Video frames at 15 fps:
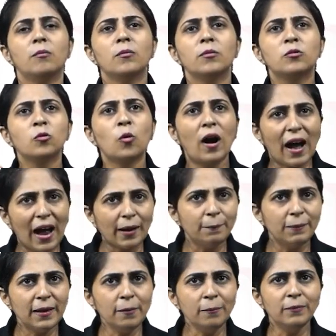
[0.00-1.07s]
So
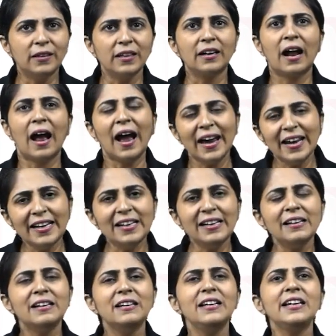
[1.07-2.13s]
RBM, they are
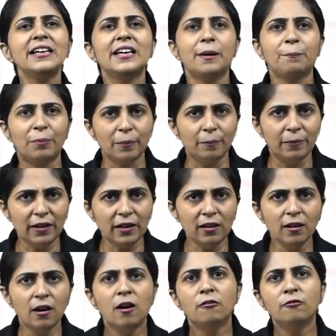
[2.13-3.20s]
highly capable
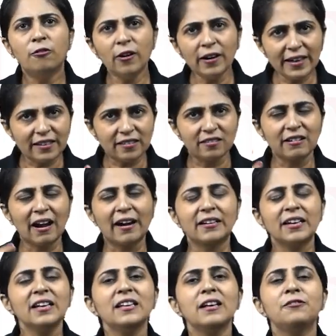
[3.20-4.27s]
for
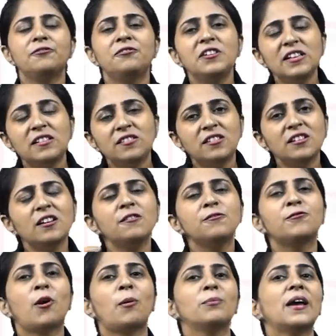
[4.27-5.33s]
extracting the features
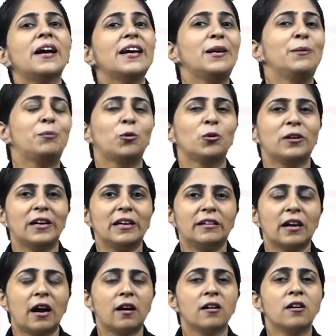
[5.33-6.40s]
from the input
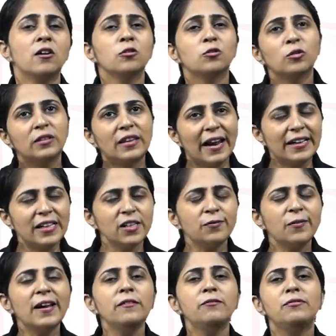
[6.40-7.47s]
data. So that is
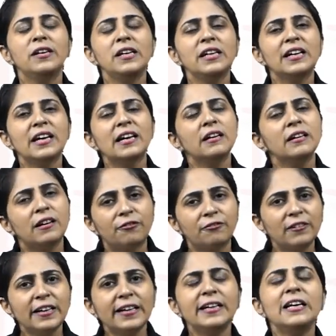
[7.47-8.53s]
why we can
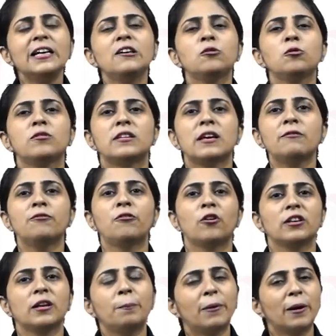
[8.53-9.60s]
definitely use them for
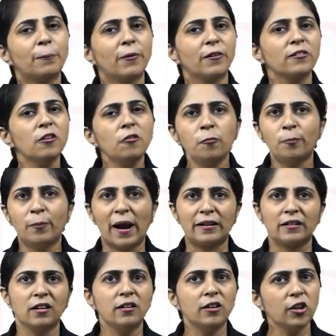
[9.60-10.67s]
the purpose of
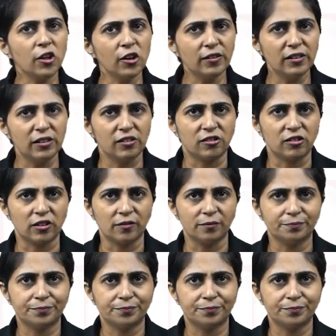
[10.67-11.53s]
pattern recognition.